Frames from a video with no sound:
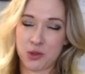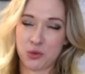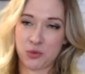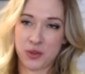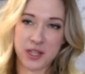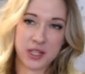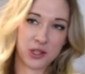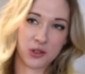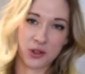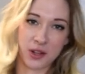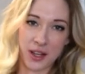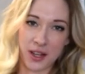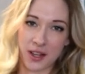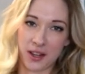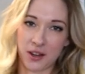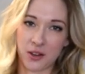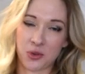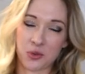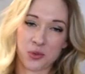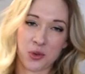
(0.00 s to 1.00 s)

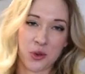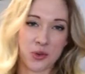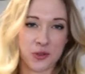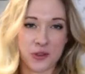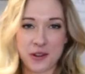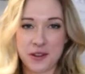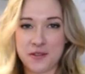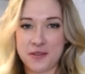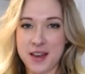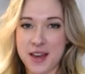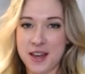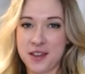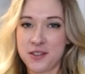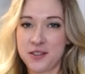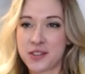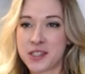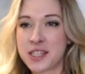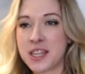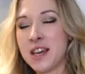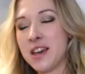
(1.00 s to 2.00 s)
restringing rotary
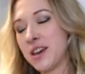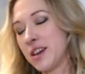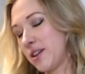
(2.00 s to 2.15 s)
valves.